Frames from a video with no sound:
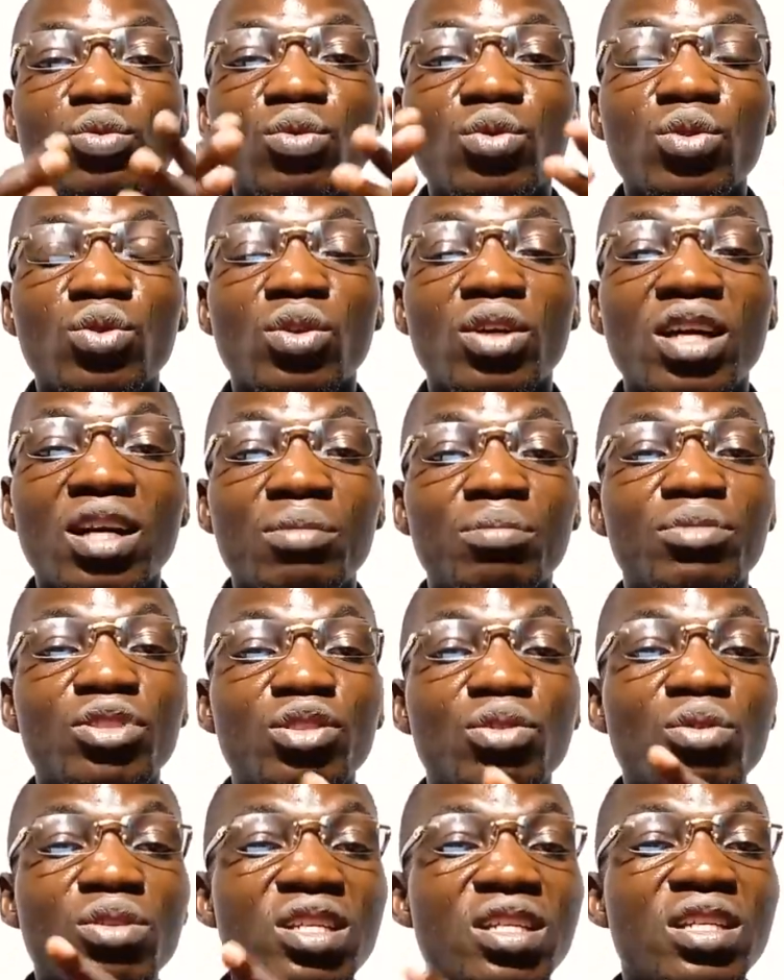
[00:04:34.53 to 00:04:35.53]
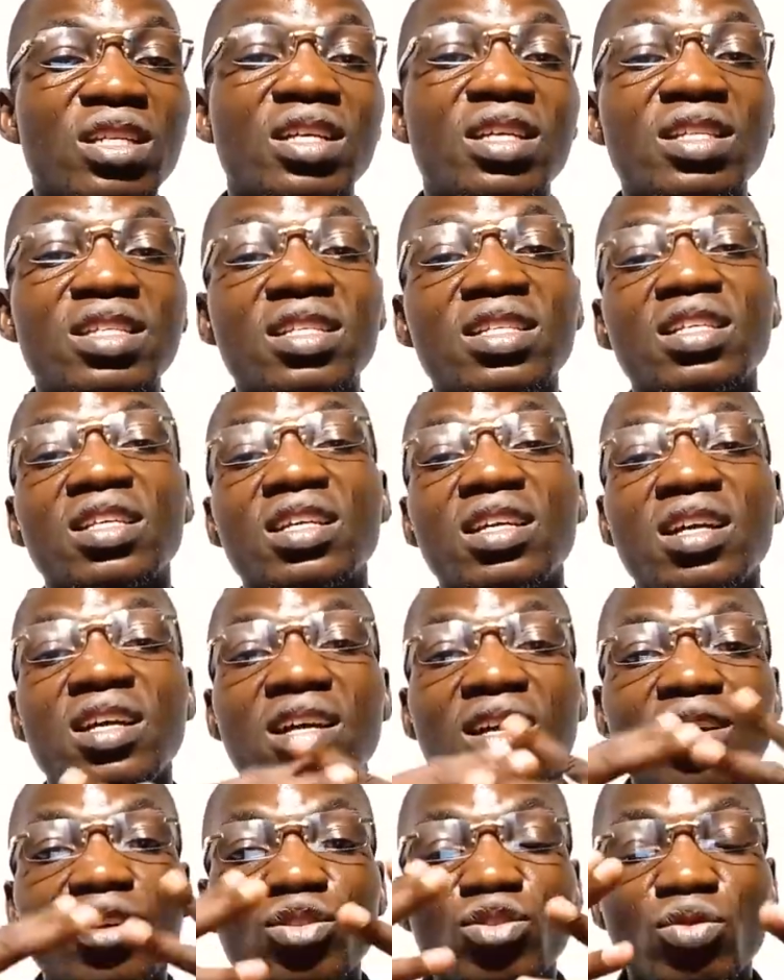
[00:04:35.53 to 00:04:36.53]
You can be using it
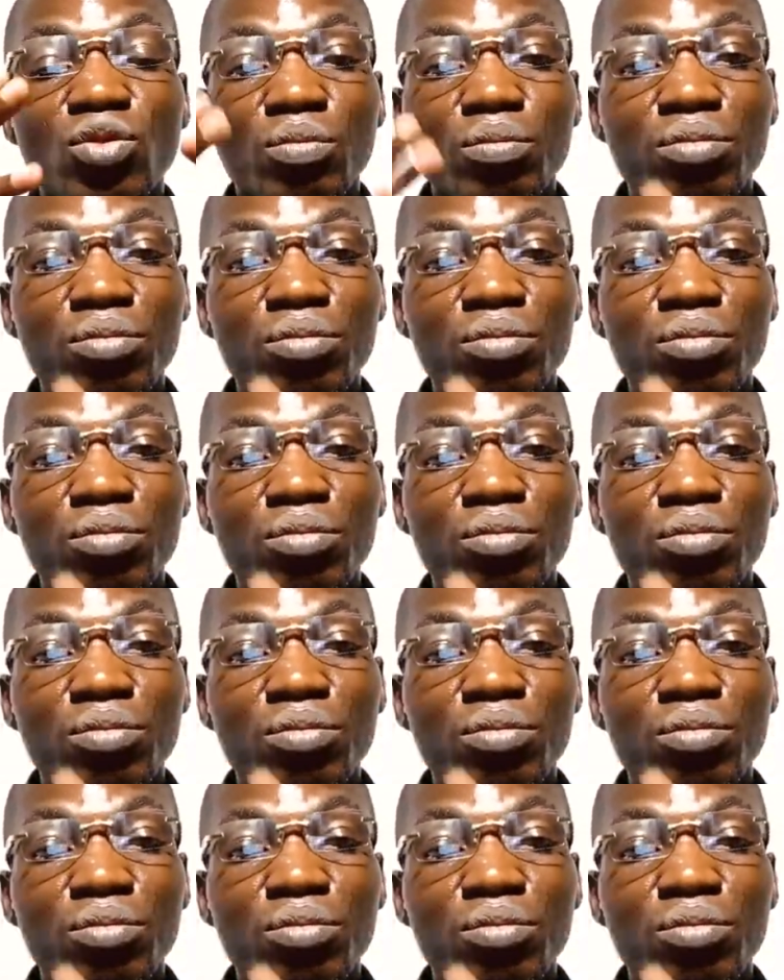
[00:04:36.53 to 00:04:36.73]
to